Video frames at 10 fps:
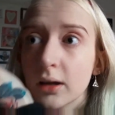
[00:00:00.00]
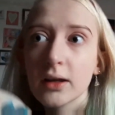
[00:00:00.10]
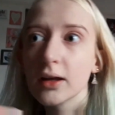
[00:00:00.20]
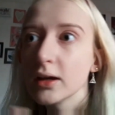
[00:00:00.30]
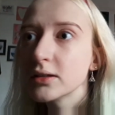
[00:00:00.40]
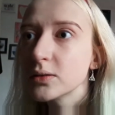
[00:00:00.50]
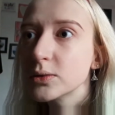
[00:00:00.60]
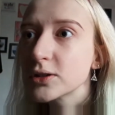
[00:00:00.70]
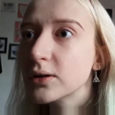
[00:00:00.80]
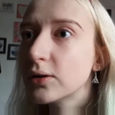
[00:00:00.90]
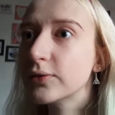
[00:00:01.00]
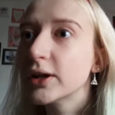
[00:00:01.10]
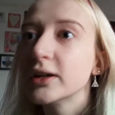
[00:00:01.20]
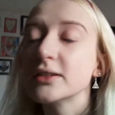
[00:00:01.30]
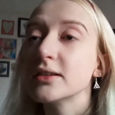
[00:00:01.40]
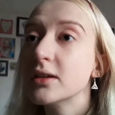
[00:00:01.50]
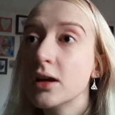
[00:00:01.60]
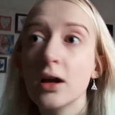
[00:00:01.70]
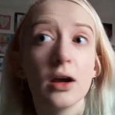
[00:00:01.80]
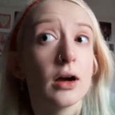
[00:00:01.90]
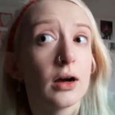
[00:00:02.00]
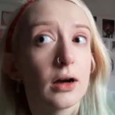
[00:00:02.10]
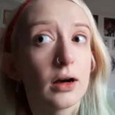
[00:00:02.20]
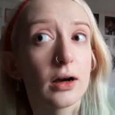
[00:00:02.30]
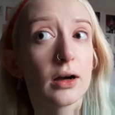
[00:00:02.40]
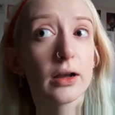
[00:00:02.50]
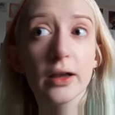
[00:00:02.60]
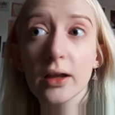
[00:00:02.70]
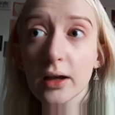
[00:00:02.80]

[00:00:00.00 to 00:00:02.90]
In case it wasn't obvious, I